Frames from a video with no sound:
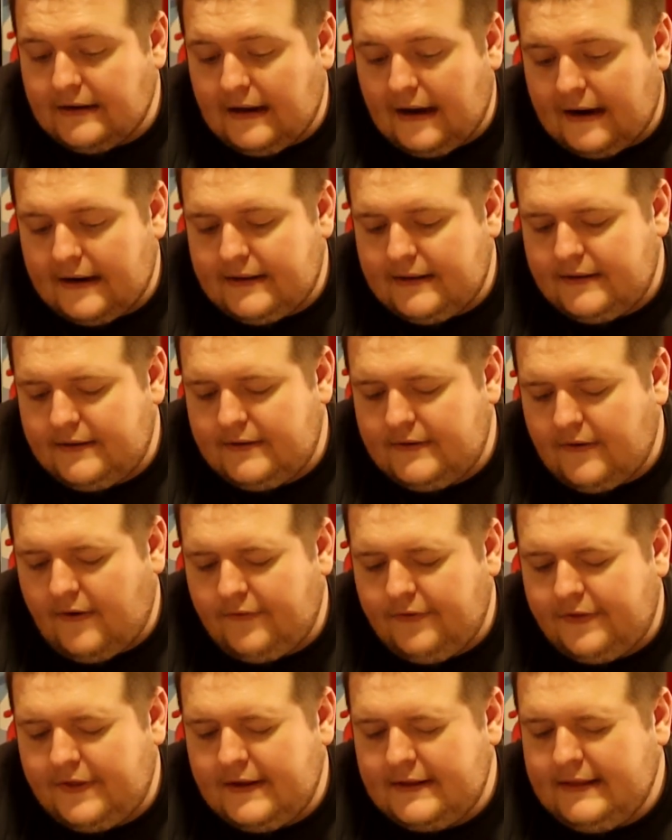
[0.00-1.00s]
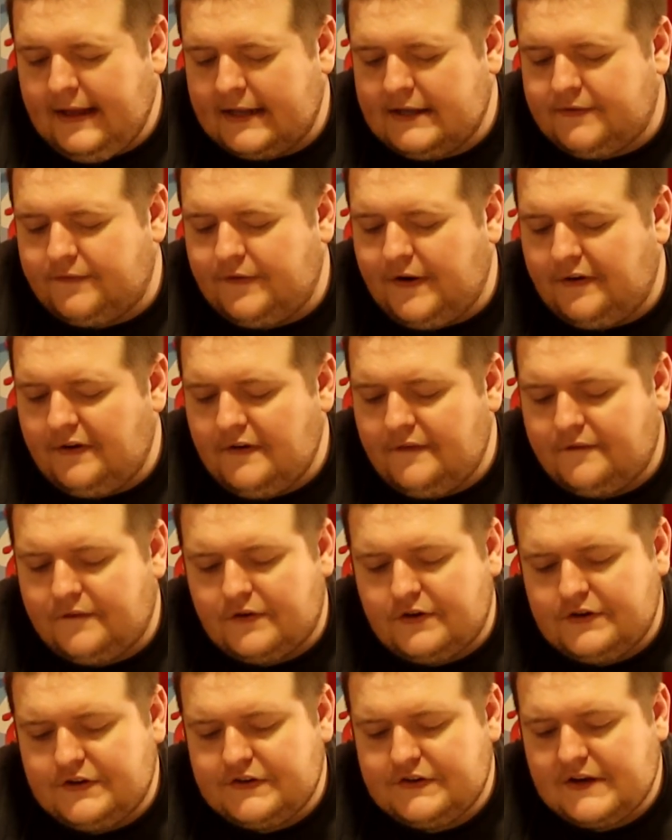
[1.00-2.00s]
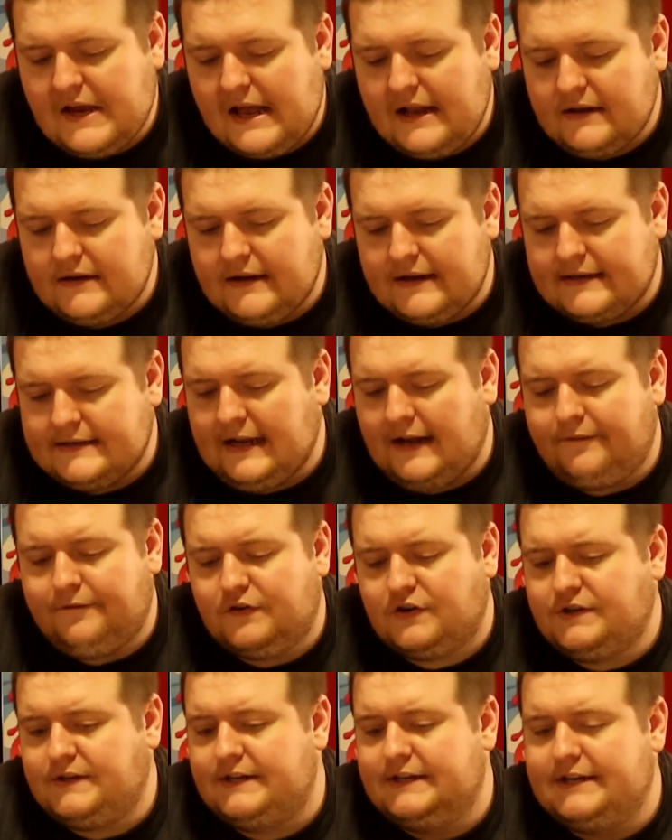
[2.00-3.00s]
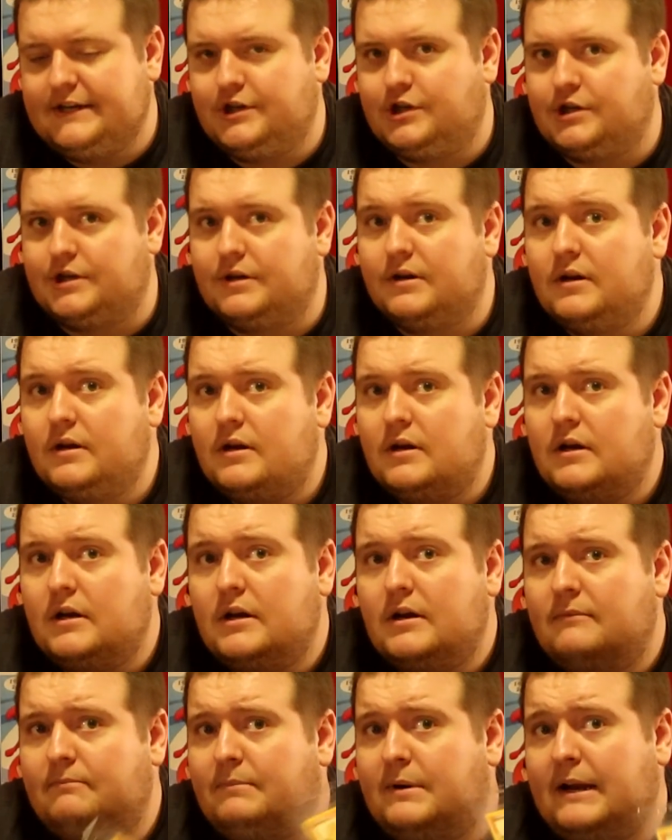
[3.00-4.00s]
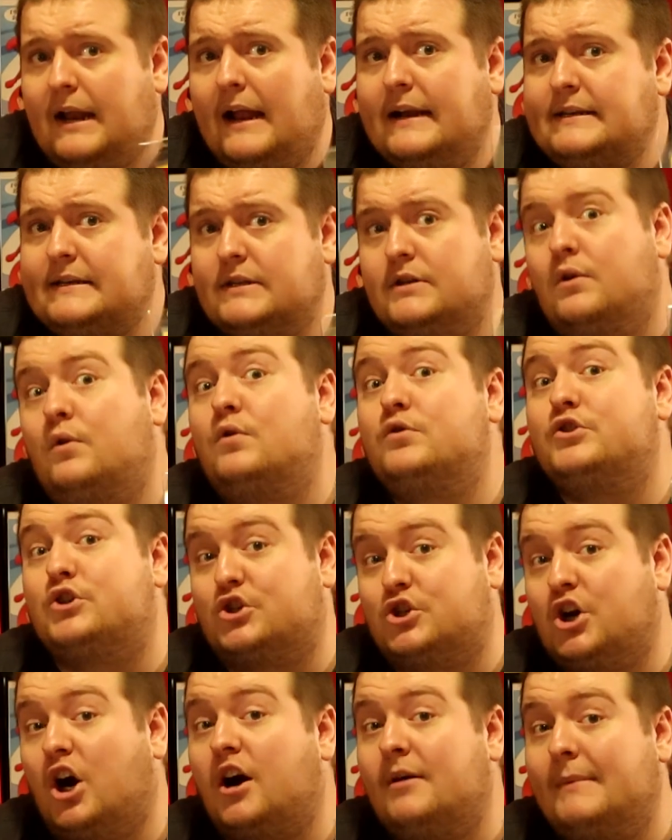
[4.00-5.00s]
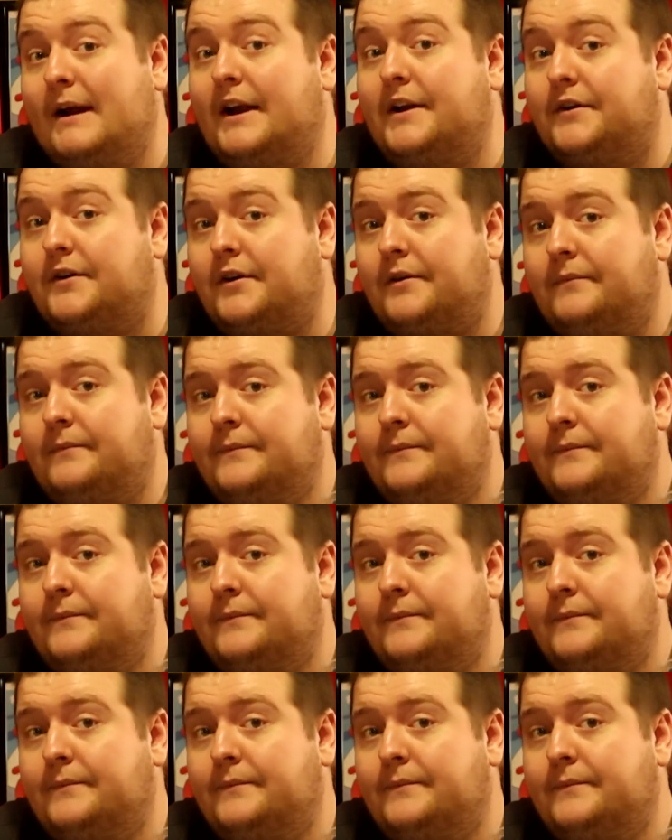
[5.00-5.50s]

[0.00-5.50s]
I don't think that's very first set, and it's not first edition. But that is an older Charmander.